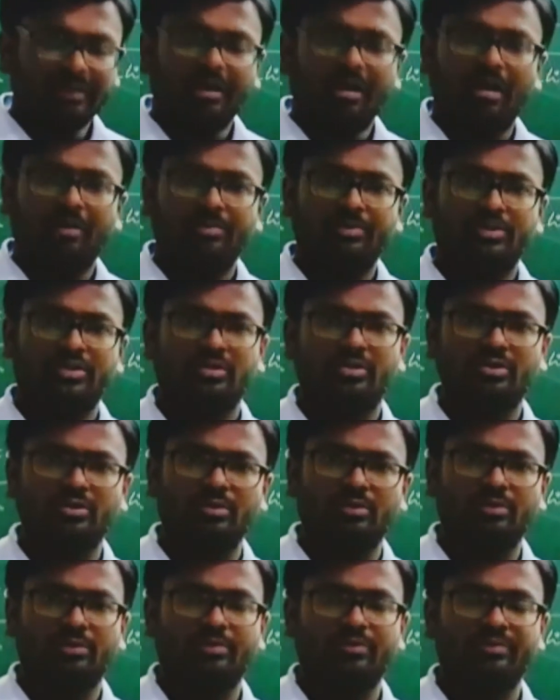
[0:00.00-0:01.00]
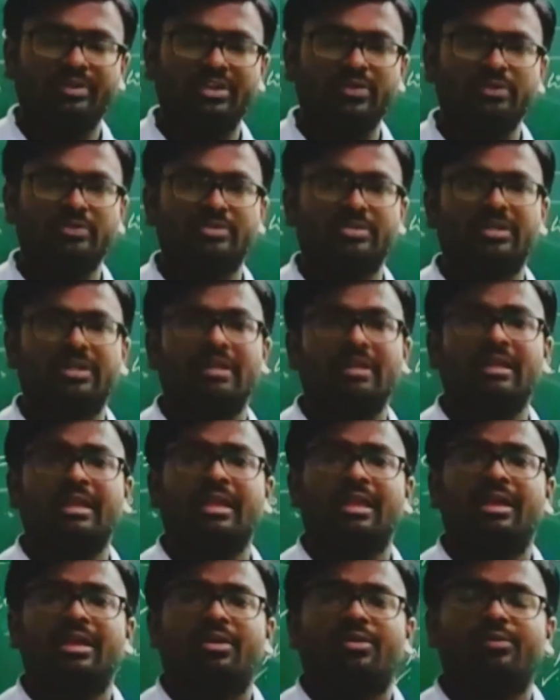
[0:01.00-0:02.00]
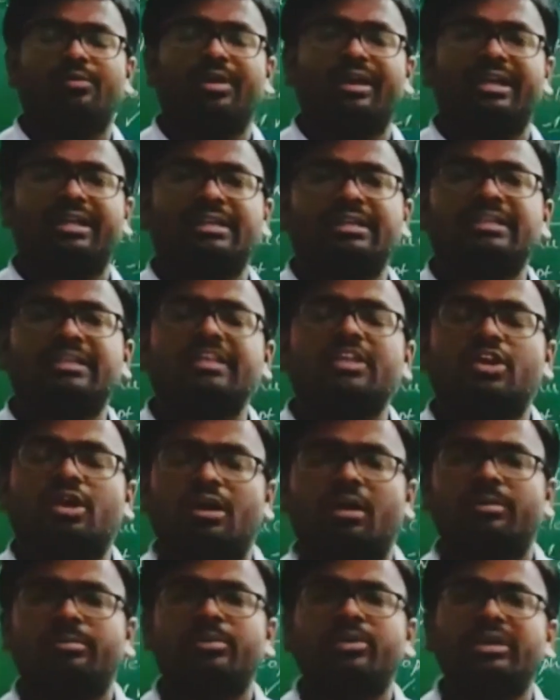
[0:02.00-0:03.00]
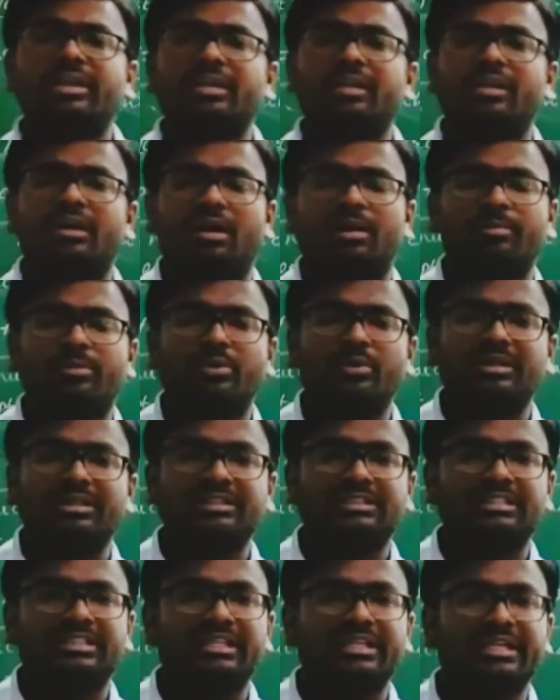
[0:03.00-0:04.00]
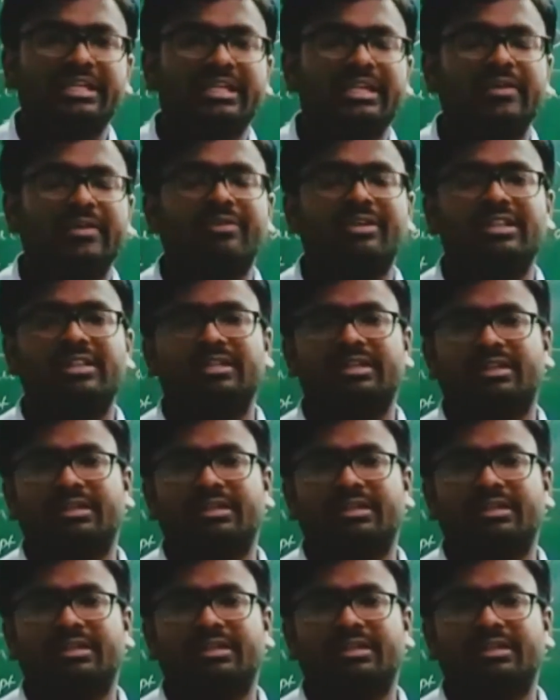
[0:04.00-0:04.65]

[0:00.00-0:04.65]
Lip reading: option 2 we use, when the carbonyl compound is treated with